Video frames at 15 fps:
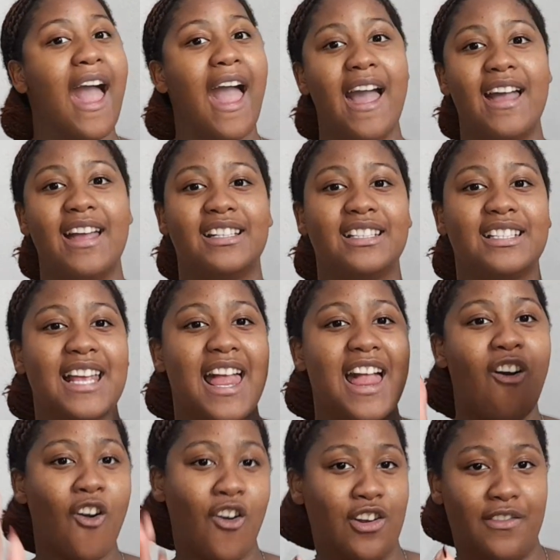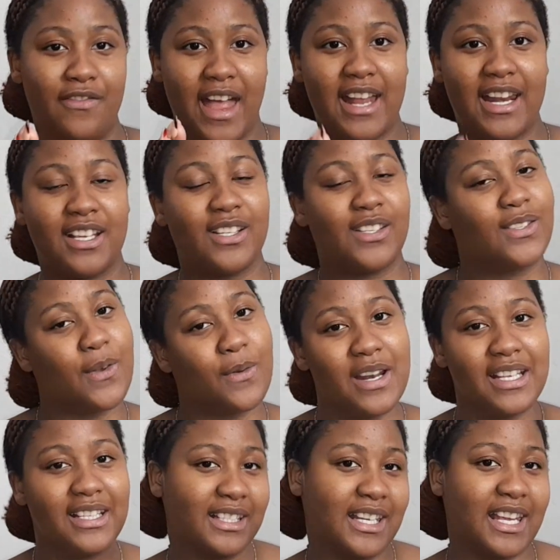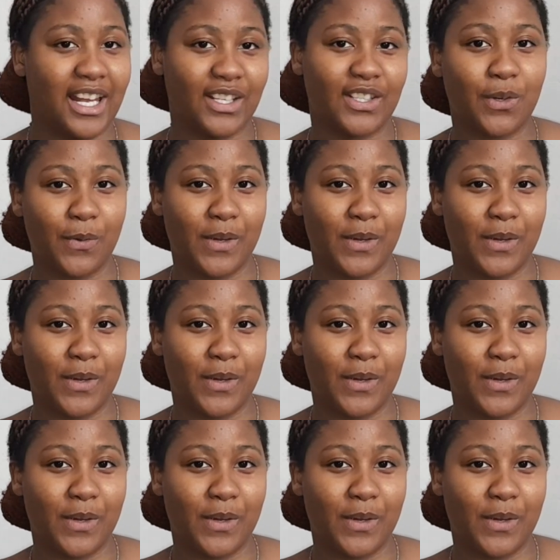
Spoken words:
and all of that. So let's get to